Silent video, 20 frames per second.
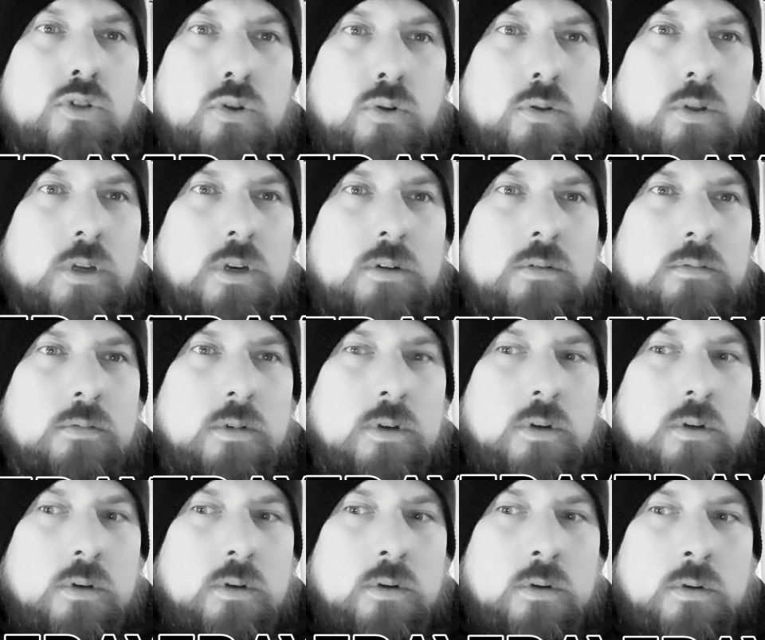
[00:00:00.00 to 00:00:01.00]
nothing.
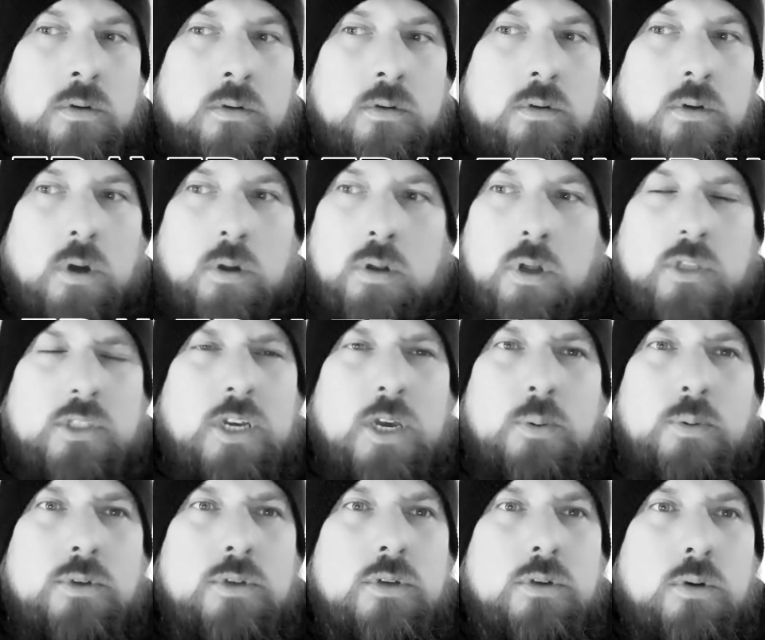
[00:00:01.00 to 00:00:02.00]
I'll tell
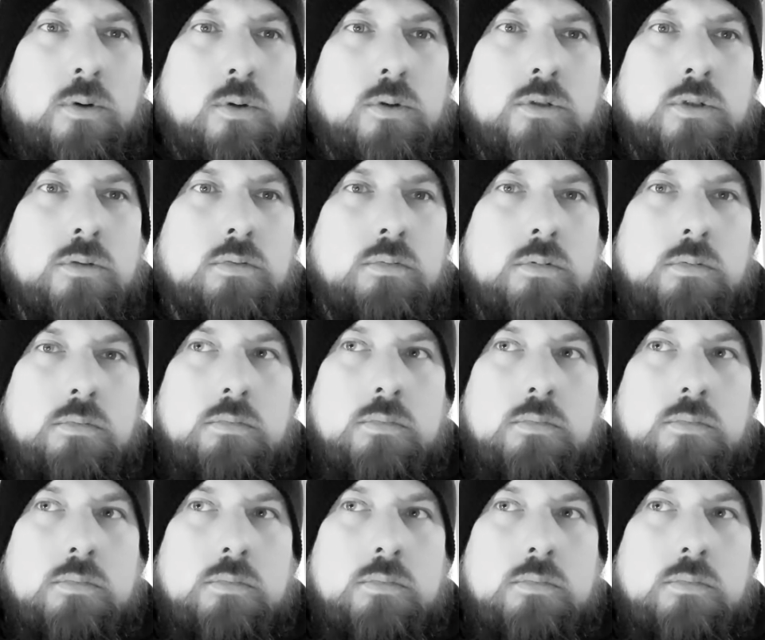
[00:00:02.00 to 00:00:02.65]
you what's